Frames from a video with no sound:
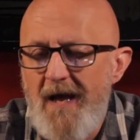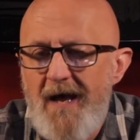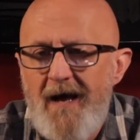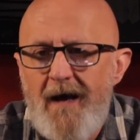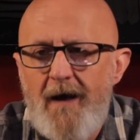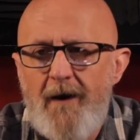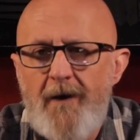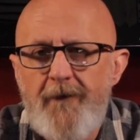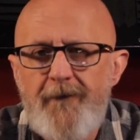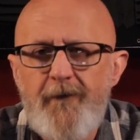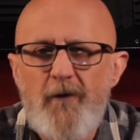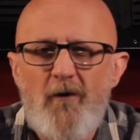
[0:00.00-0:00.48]

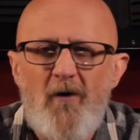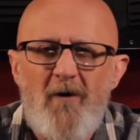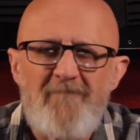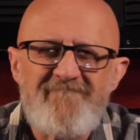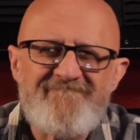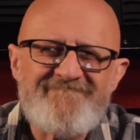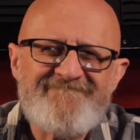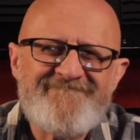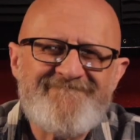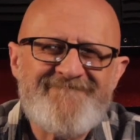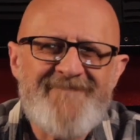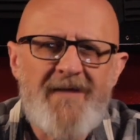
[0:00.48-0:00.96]
and I thought,
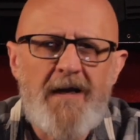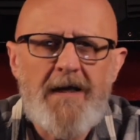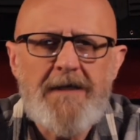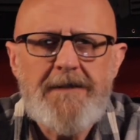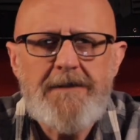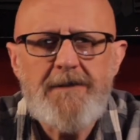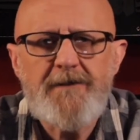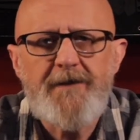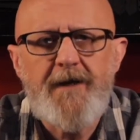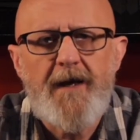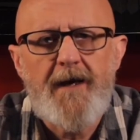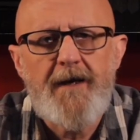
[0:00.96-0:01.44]

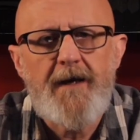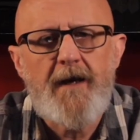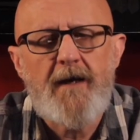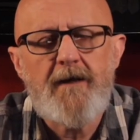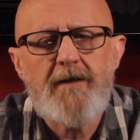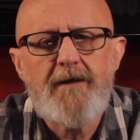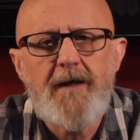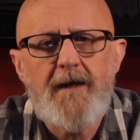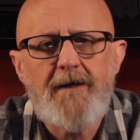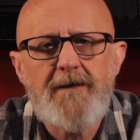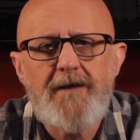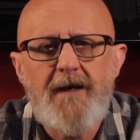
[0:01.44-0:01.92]
okay,
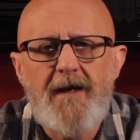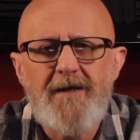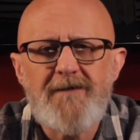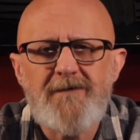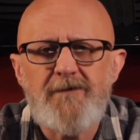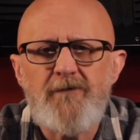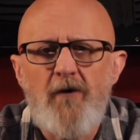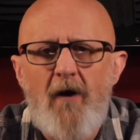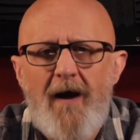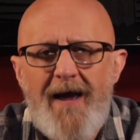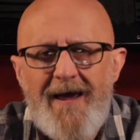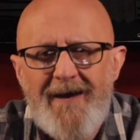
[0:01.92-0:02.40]
it's
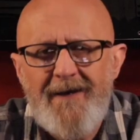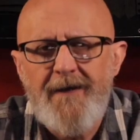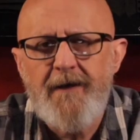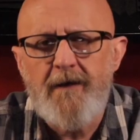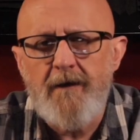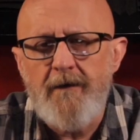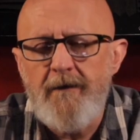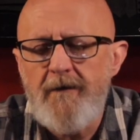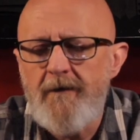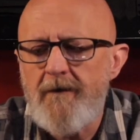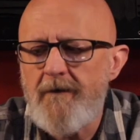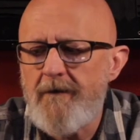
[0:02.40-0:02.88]
not
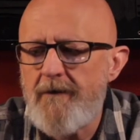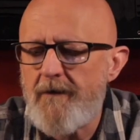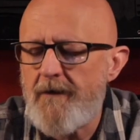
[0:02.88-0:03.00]
elegant,